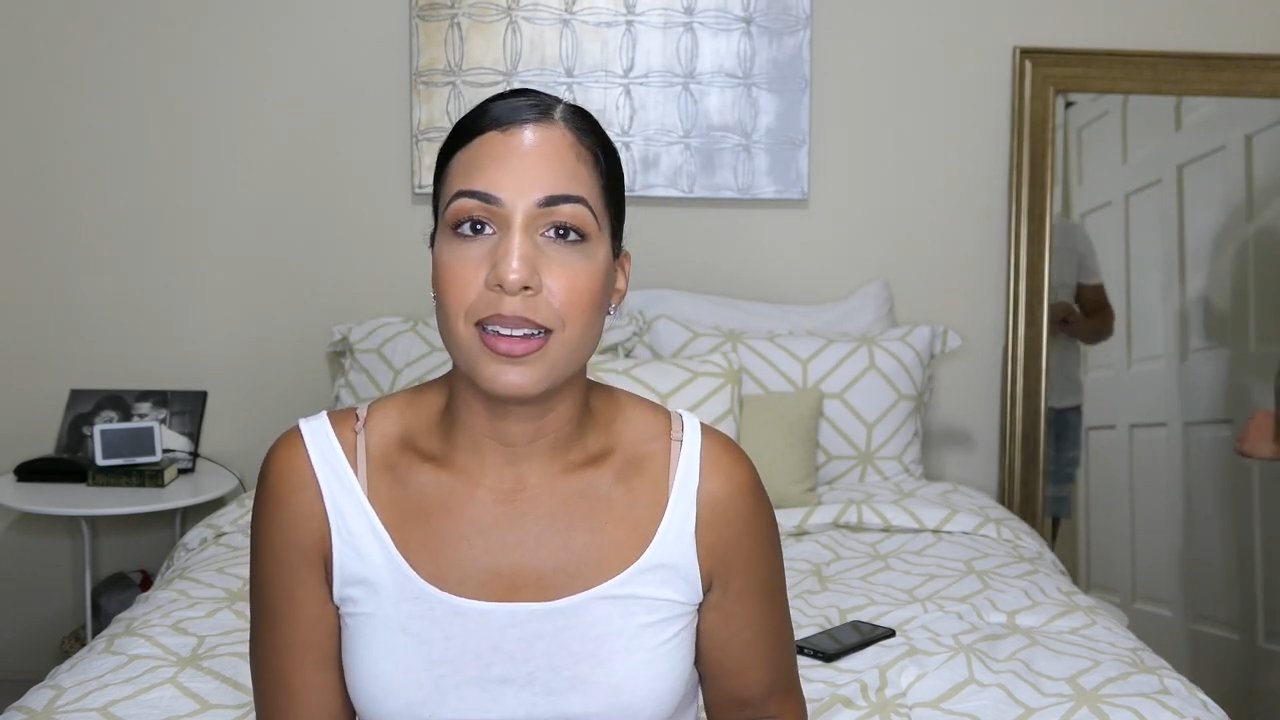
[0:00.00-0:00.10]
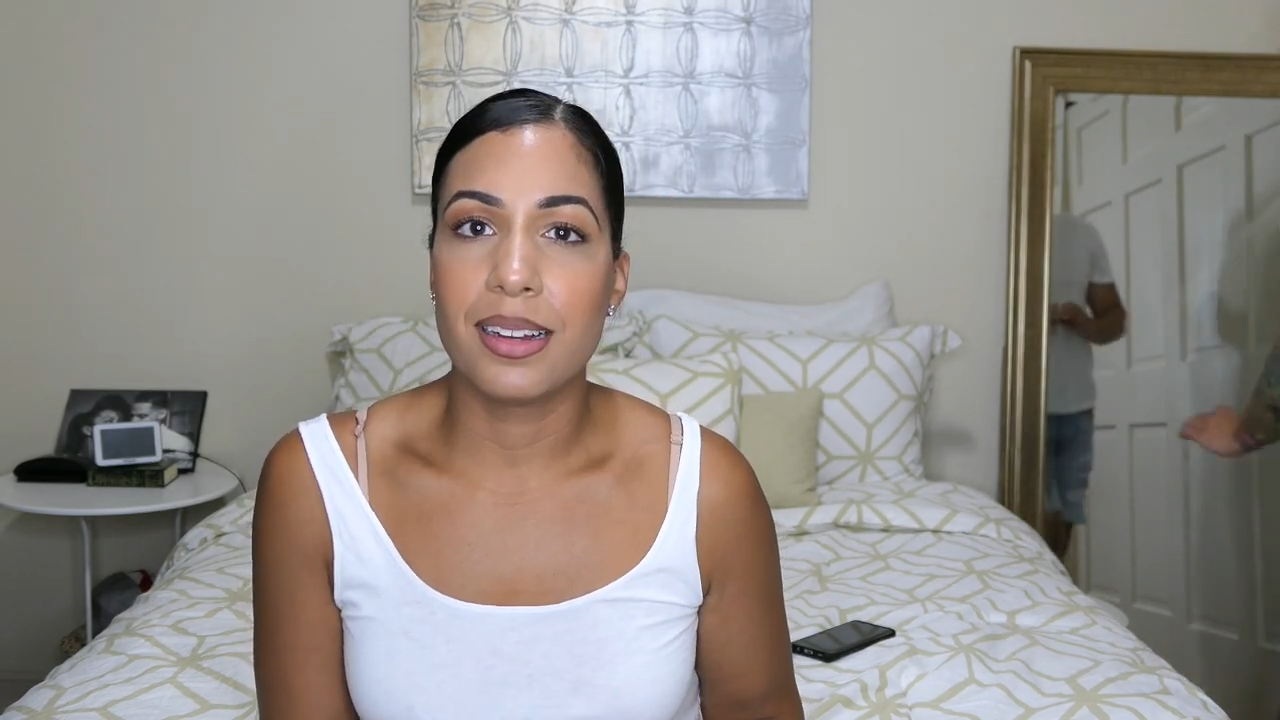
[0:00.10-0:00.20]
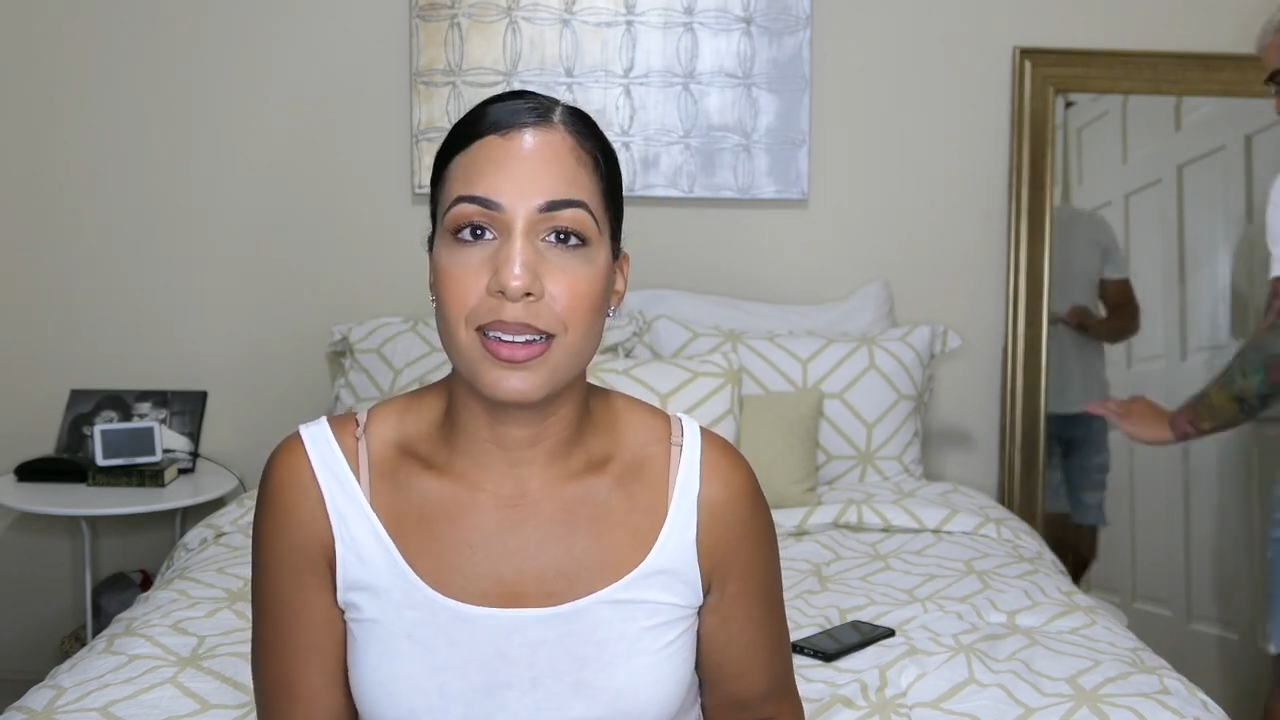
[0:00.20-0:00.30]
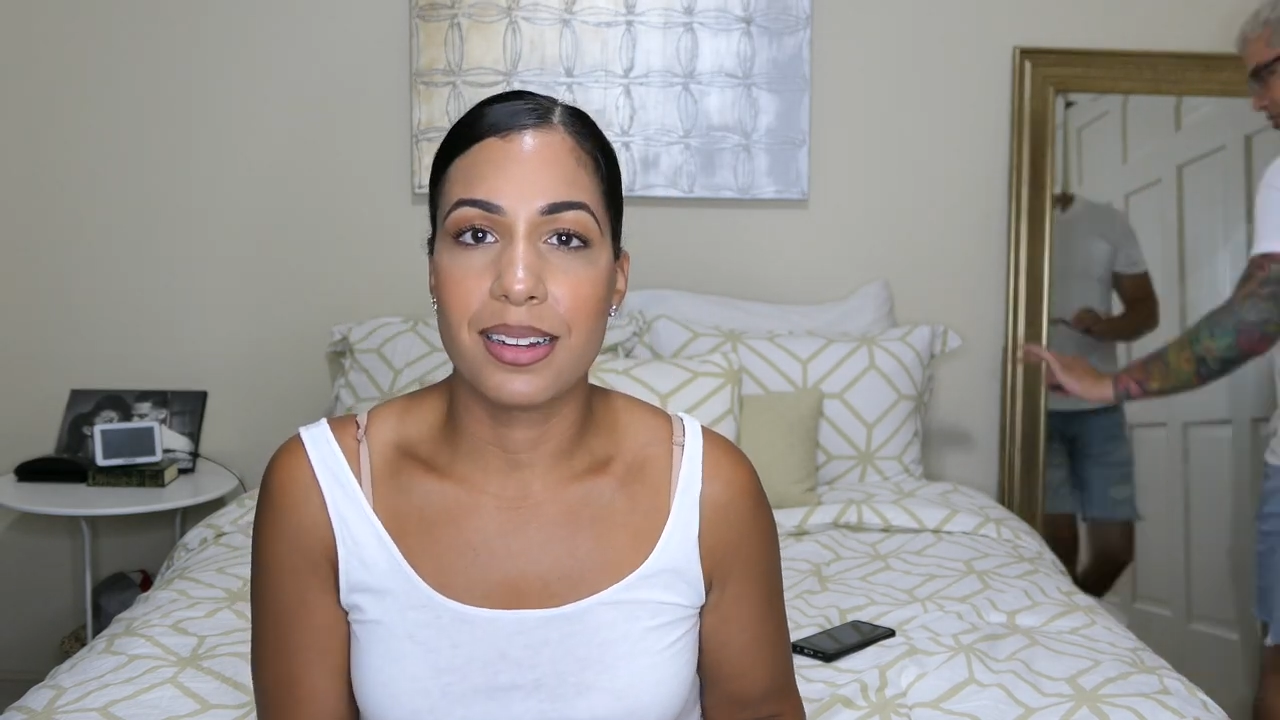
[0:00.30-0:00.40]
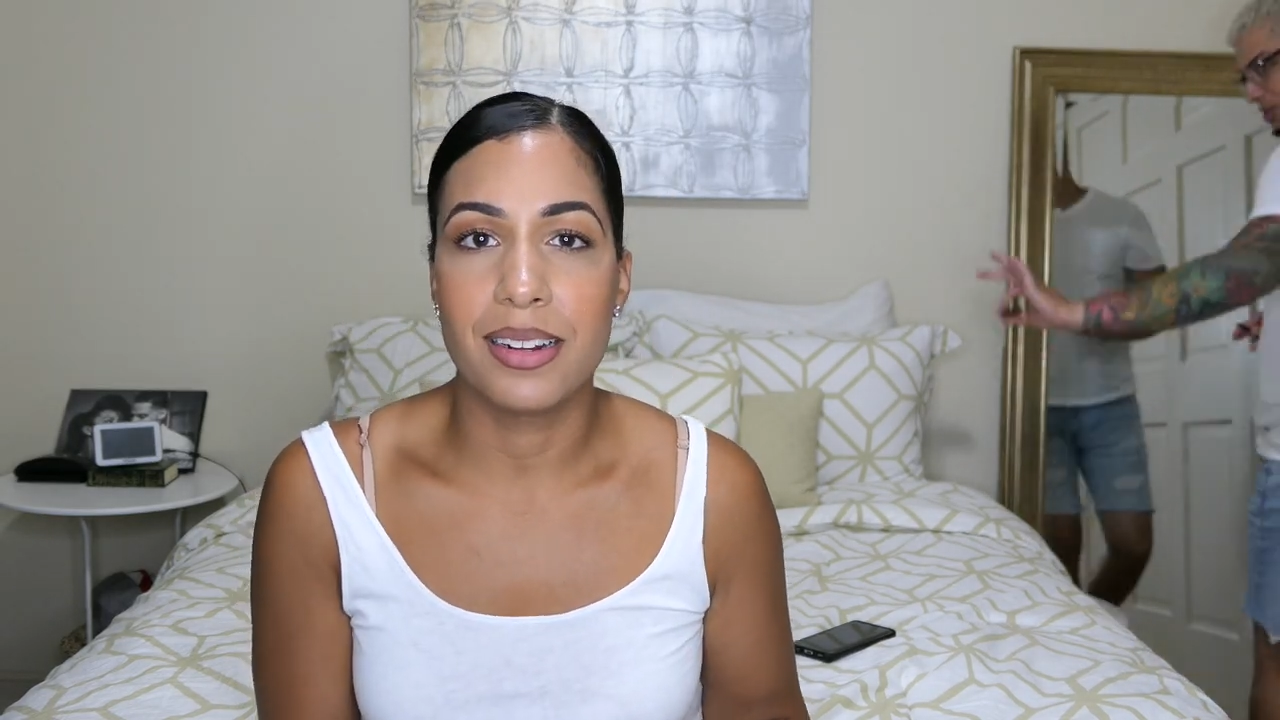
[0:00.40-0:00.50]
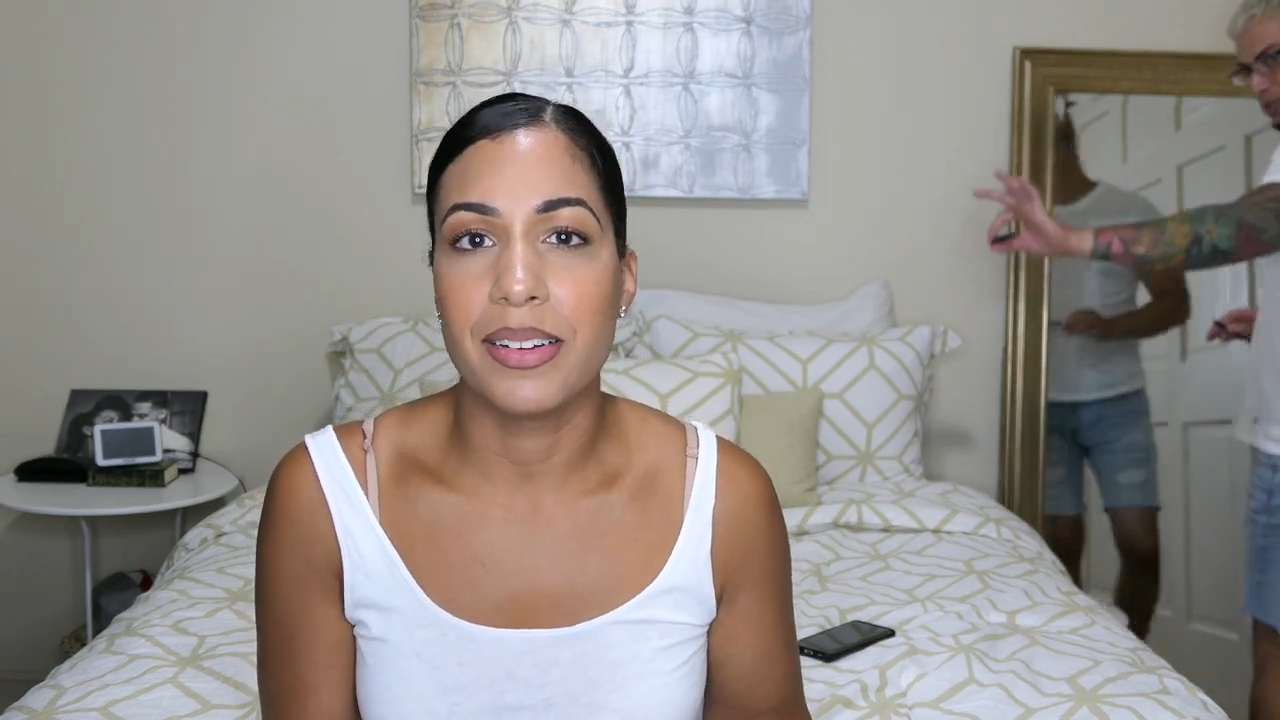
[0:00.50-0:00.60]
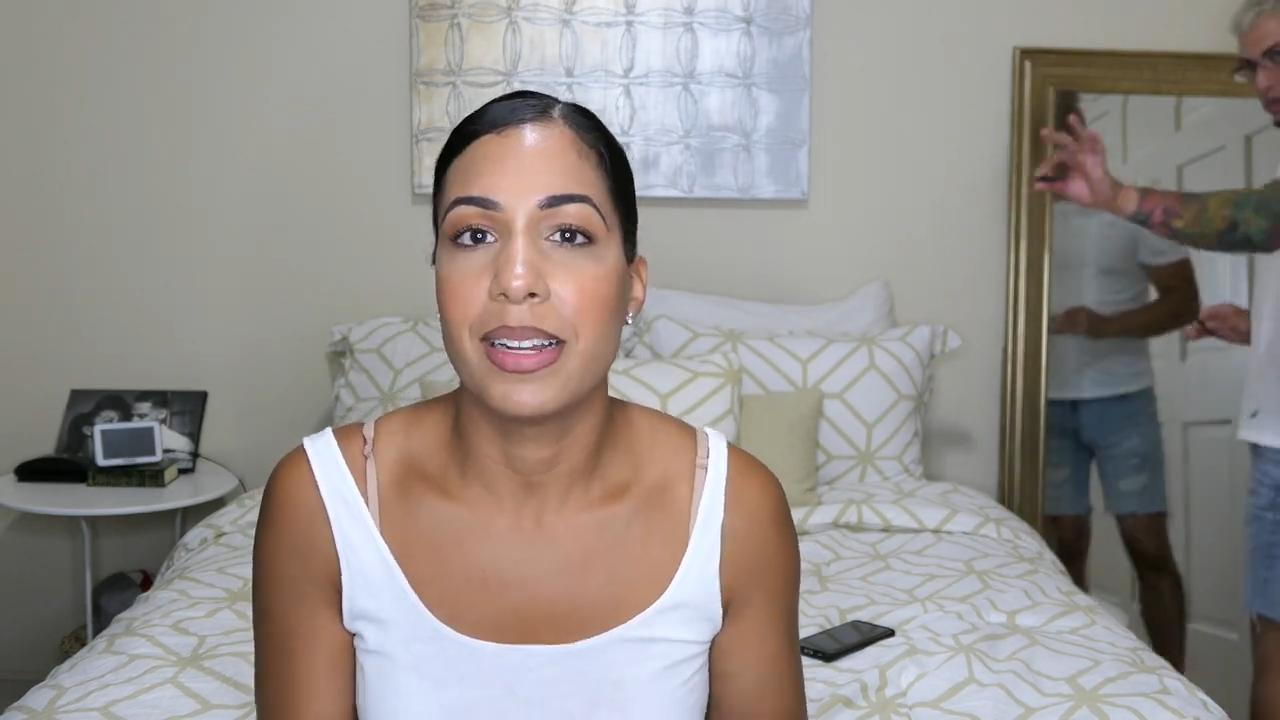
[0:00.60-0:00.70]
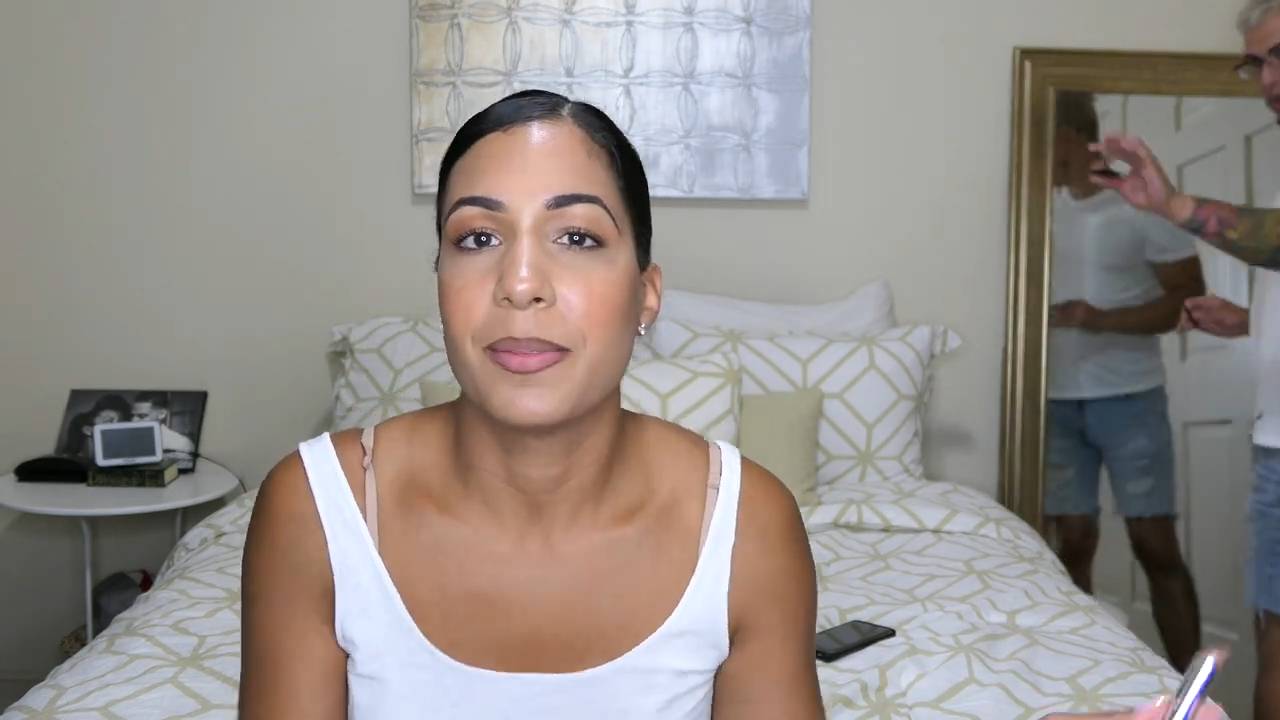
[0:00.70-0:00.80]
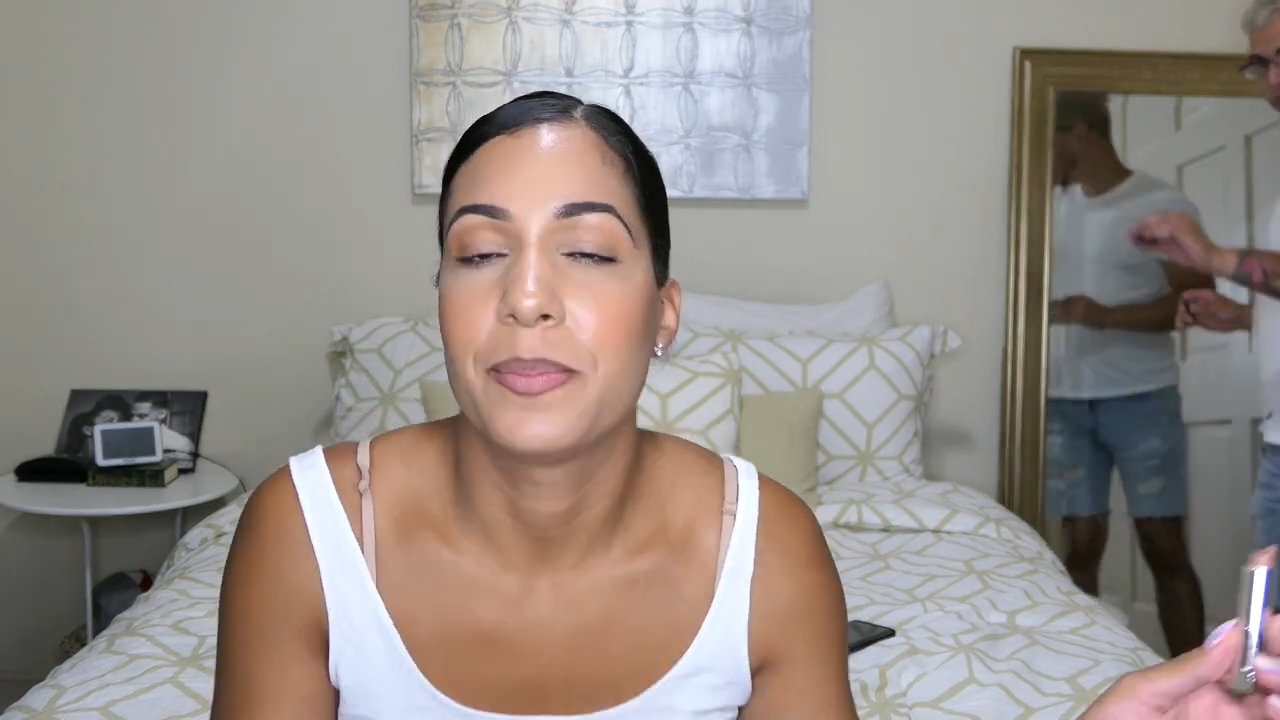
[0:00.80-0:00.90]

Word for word: So you, right. you go